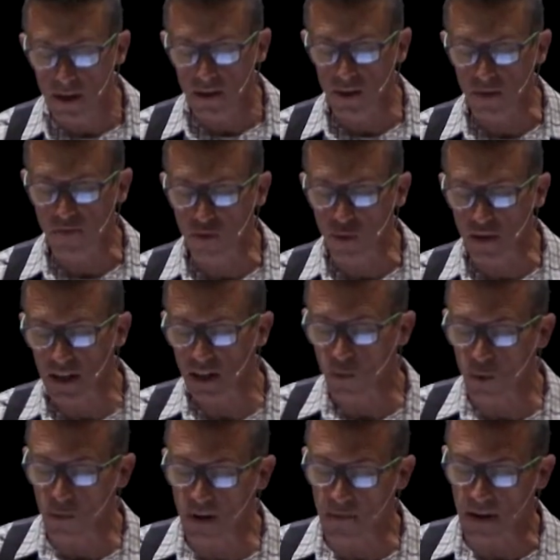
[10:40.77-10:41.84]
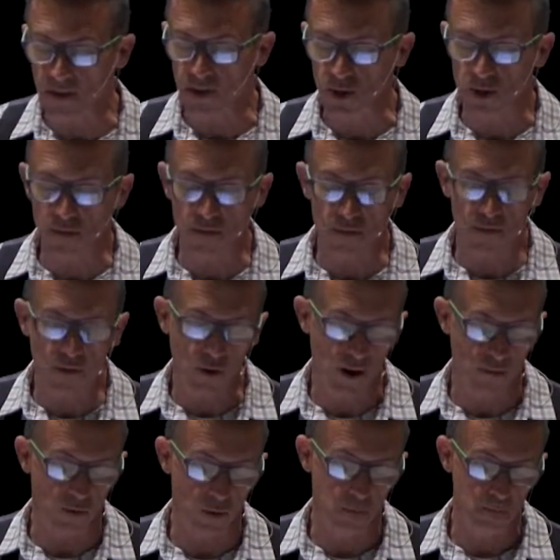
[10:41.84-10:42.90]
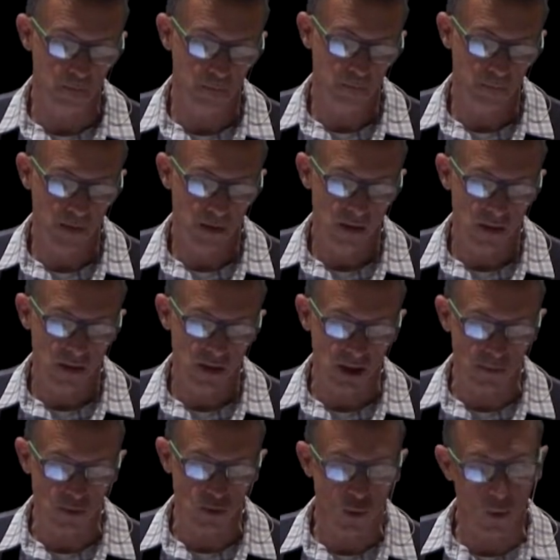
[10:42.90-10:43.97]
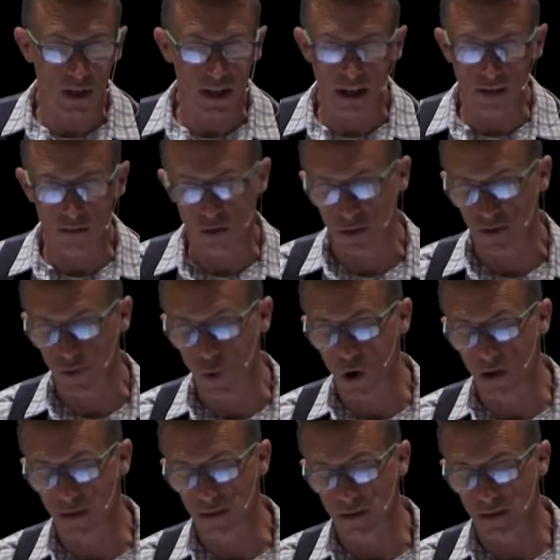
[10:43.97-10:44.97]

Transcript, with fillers: Therefore, he will be my servant forever. Chapter 28, verse 1.